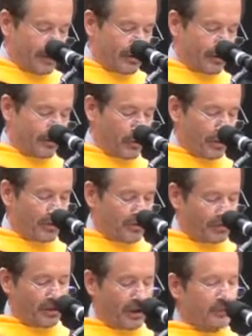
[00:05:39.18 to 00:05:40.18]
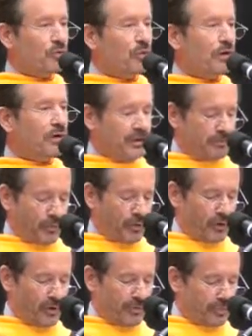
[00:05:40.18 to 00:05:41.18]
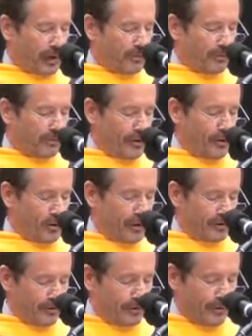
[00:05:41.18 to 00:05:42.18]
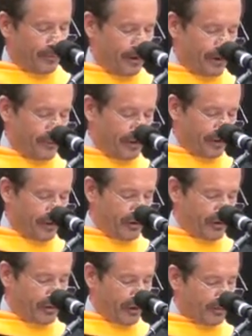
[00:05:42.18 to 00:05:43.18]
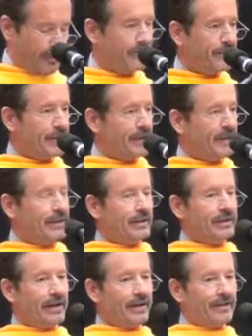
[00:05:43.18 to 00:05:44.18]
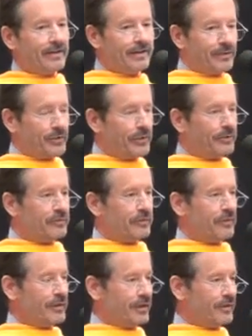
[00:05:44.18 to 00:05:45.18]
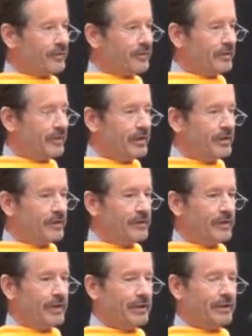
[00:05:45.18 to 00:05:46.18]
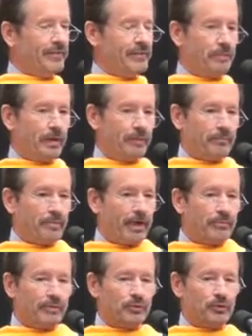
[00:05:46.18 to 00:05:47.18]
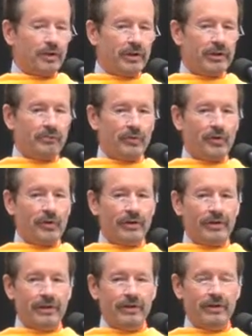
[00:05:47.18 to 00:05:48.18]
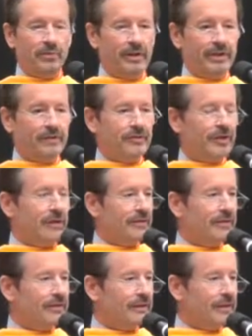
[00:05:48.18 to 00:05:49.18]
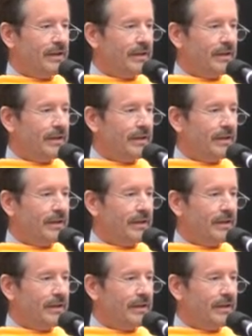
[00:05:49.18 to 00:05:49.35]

So if you want to solve a really important problem, go work on something unrelated to the problem. Now, the reason for this is that if the problem is really important and nobody has solved it,